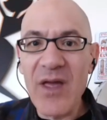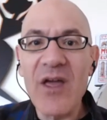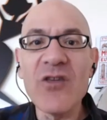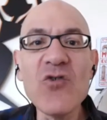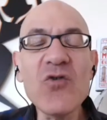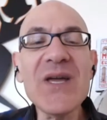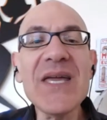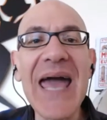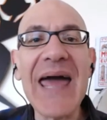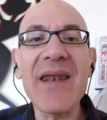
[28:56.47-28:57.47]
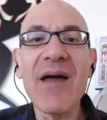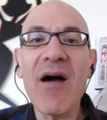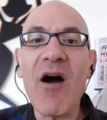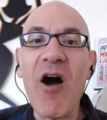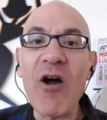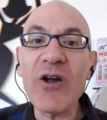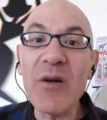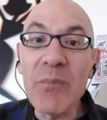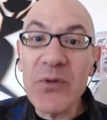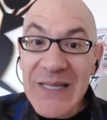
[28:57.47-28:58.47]
you can get our
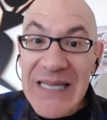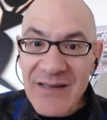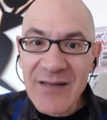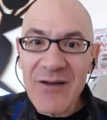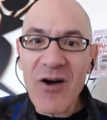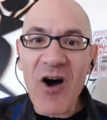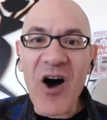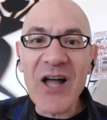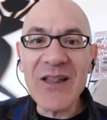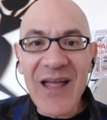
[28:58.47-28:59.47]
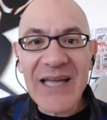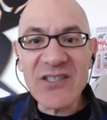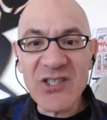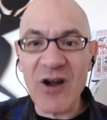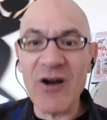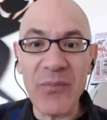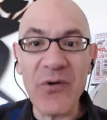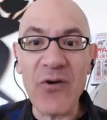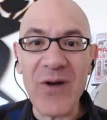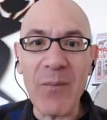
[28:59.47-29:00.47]
complete online startup
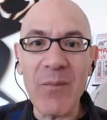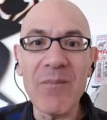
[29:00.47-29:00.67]
program,